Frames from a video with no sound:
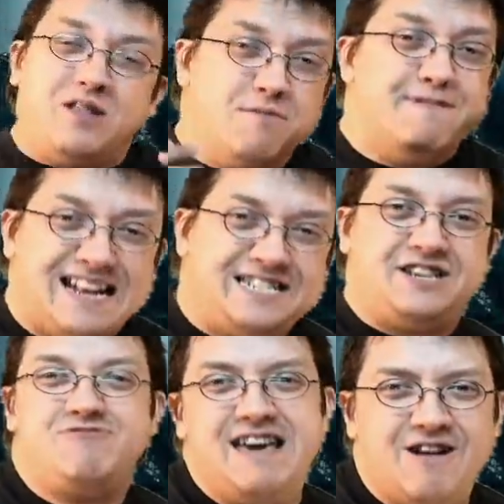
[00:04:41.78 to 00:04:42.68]
the minute
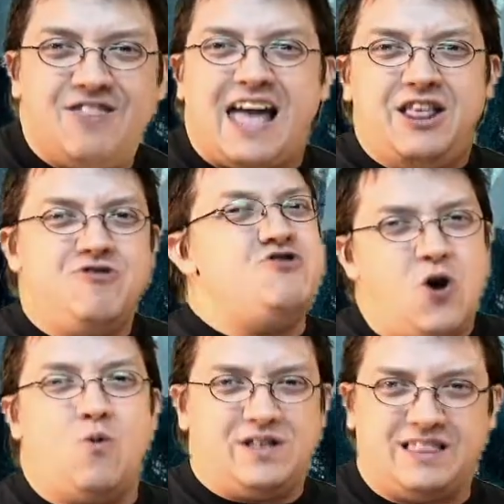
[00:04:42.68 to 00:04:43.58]
you hear that, you
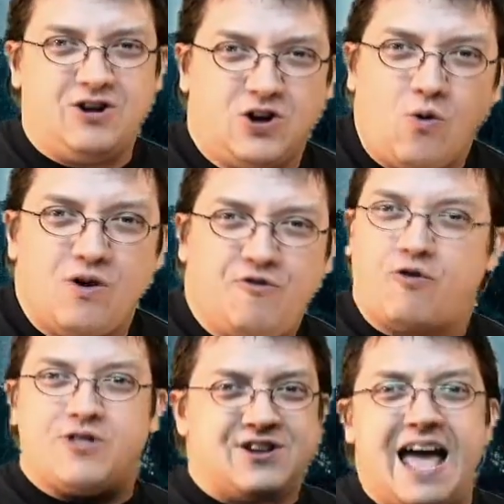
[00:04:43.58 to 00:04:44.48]
know what they're going
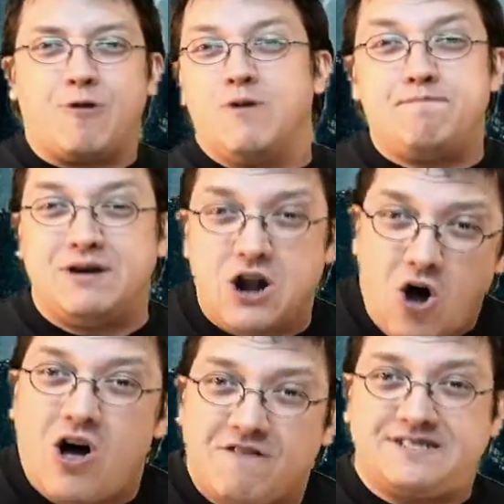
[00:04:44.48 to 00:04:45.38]
for. They're not ripping
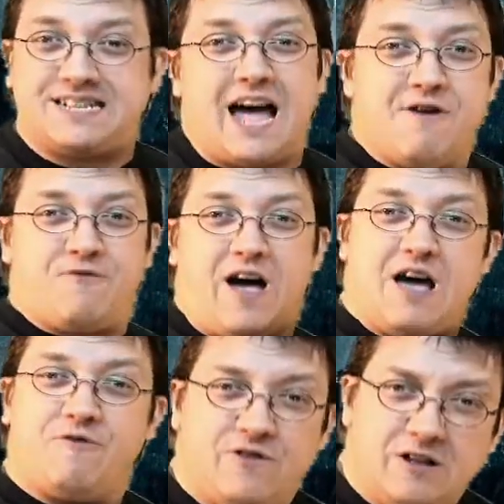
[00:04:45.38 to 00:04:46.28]
off
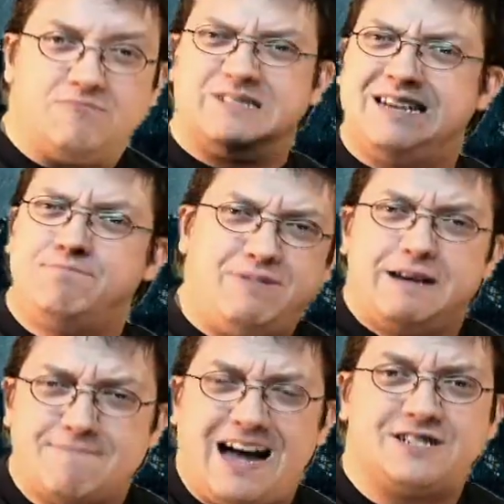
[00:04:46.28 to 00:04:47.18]
sci-fi films and
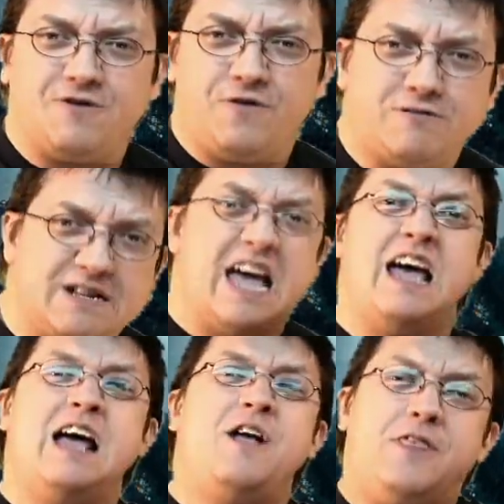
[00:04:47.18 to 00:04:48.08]
big monster films.
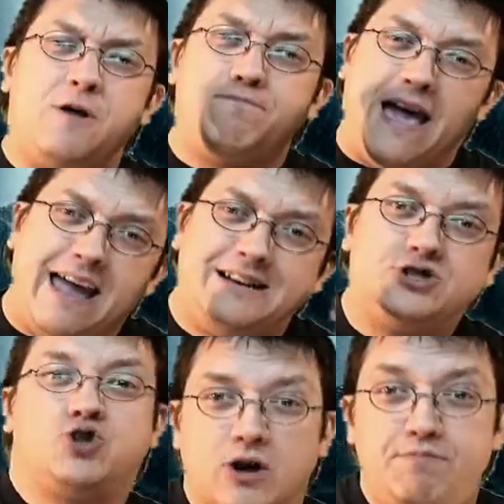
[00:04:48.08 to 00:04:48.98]
They're paying
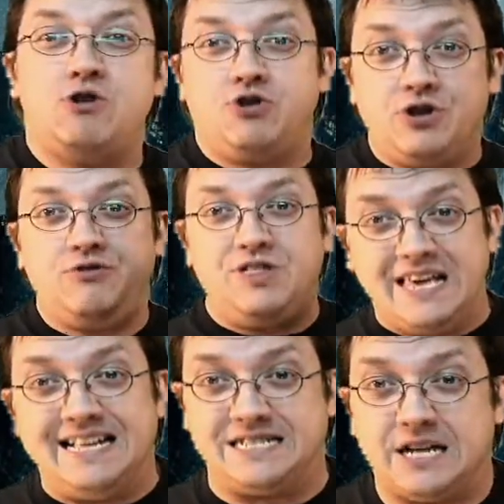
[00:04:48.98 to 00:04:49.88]
tribute to
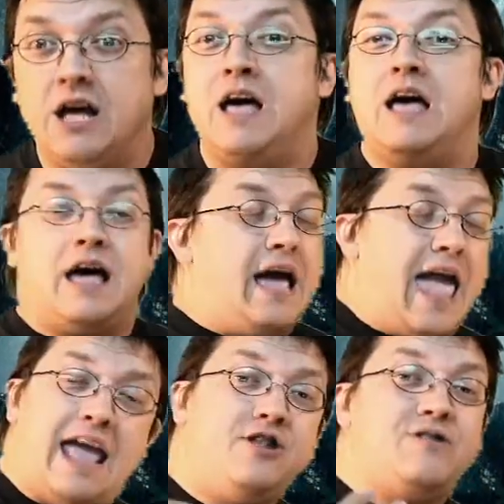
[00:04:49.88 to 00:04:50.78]
these.
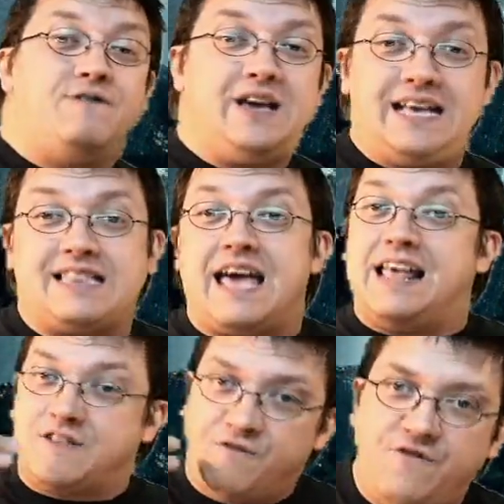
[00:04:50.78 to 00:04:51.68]
And you even get that
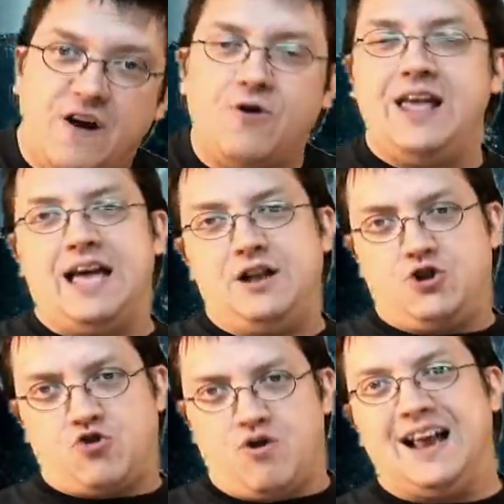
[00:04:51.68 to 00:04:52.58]
at the very end
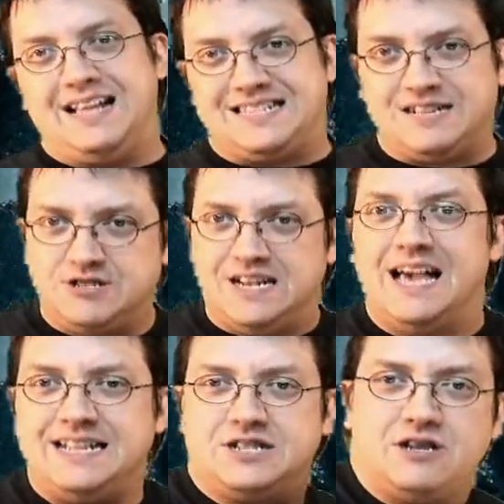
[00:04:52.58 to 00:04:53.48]
credits. There's a
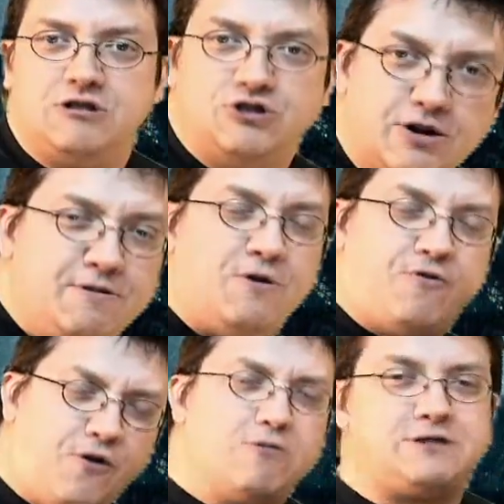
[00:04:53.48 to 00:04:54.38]
nice little tribute.
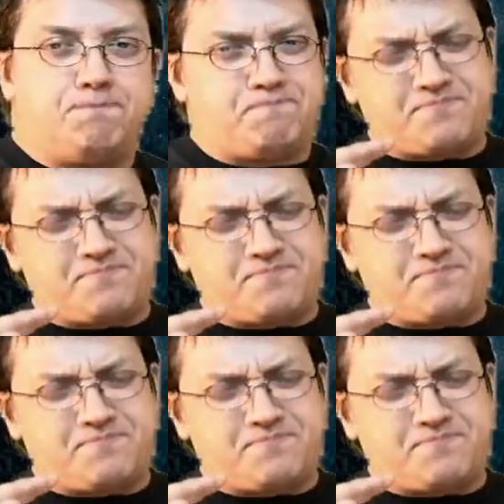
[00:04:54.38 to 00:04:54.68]
Folks,